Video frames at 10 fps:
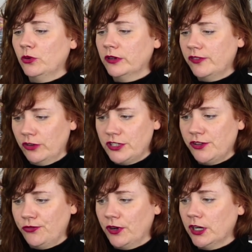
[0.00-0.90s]
Nora
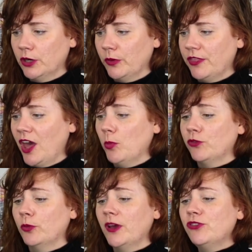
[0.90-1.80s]
searches for her with the help
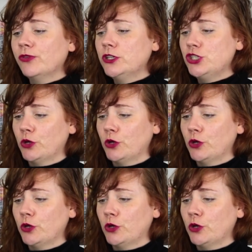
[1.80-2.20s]
of her best friend